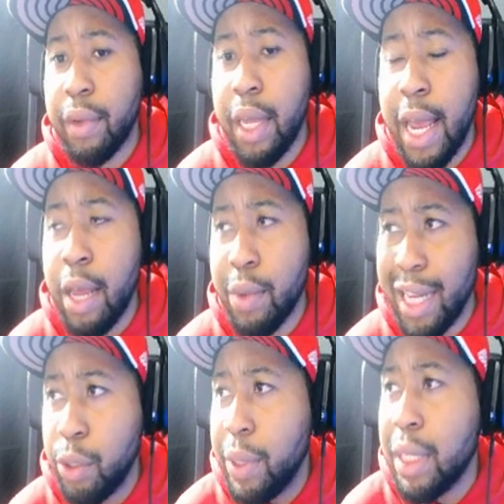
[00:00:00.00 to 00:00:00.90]
And when I
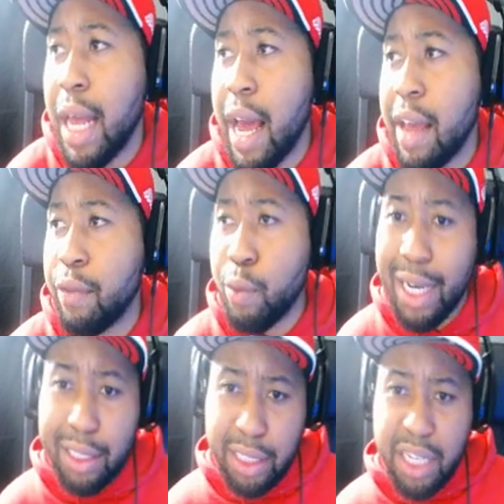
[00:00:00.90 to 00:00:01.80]
tweet live, when
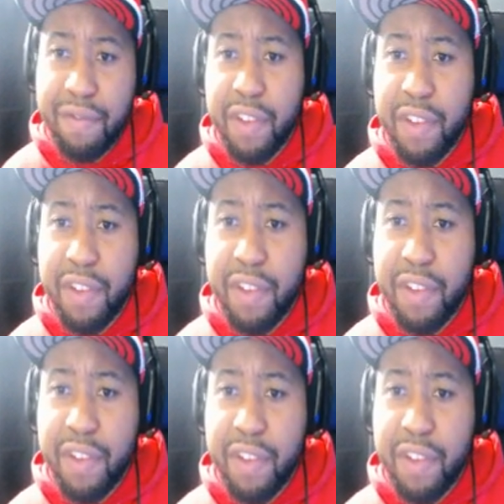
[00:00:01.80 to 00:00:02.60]
I see a video, when I get